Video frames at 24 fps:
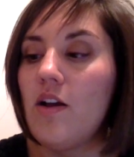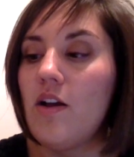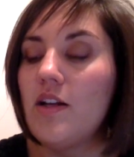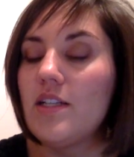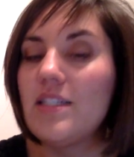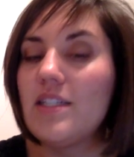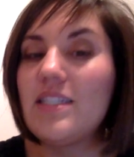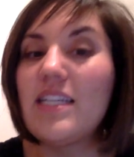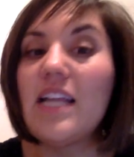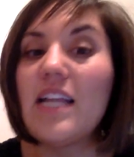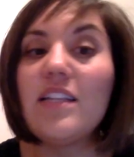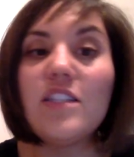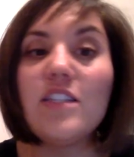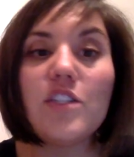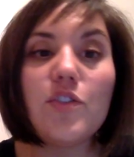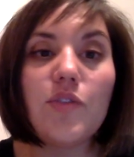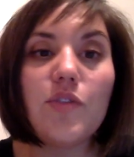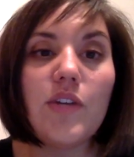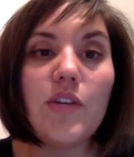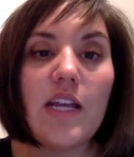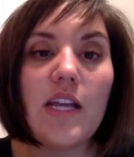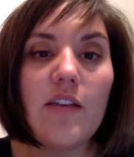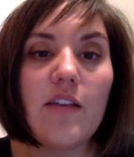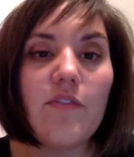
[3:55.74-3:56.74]

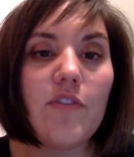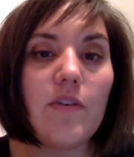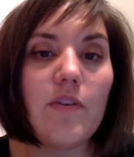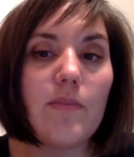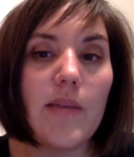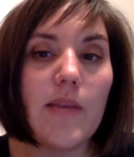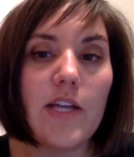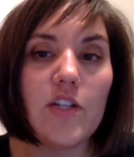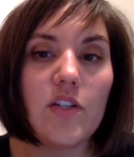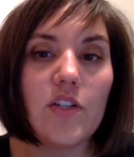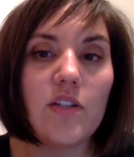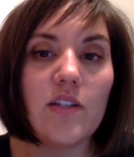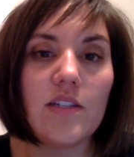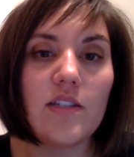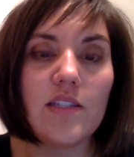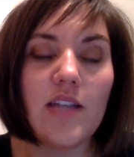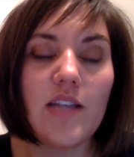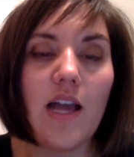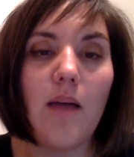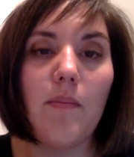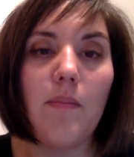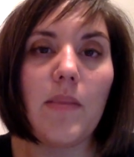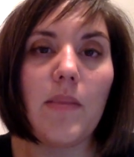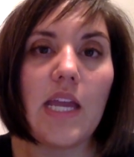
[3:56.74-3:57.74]
Sensory information that's
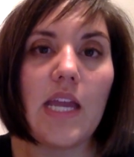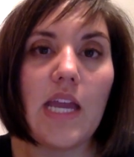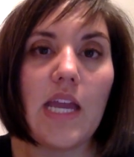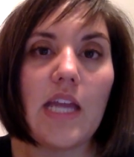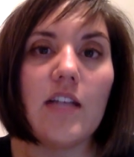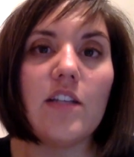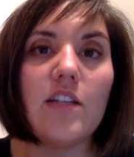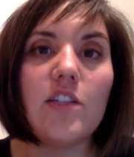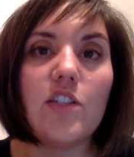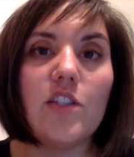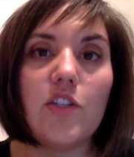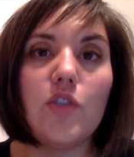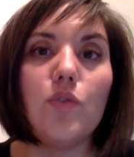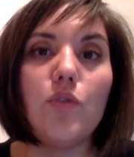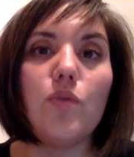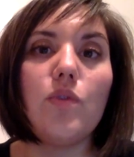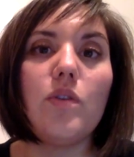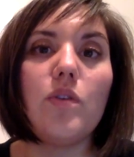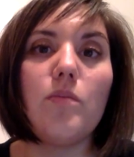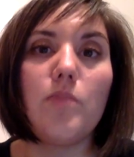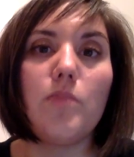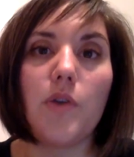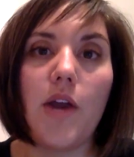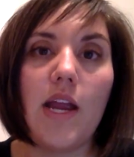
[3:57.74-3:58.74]
coming into
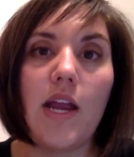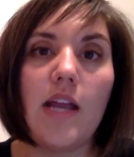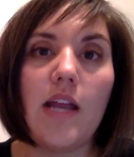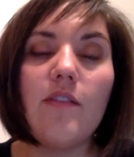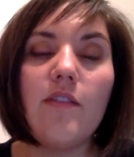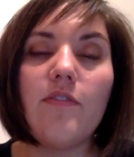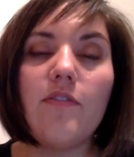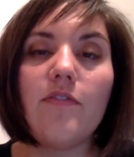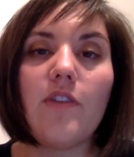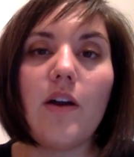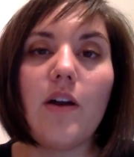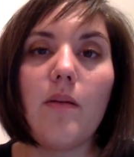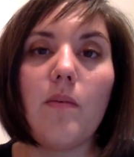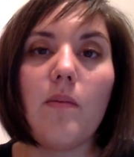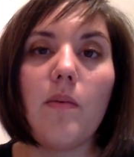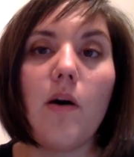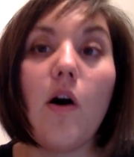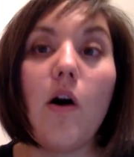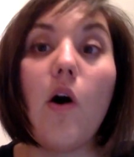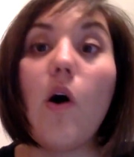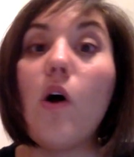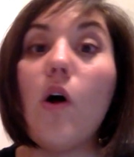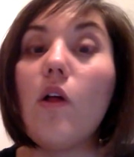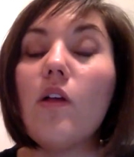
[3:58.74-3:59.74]
the brain from
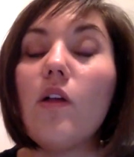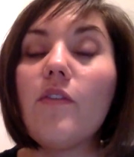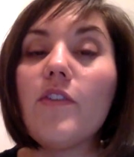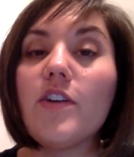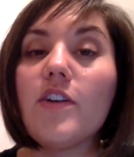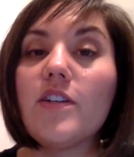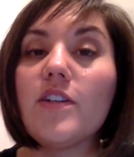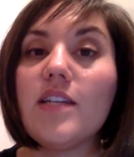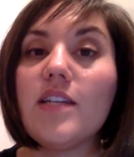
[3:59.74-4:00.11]
all of your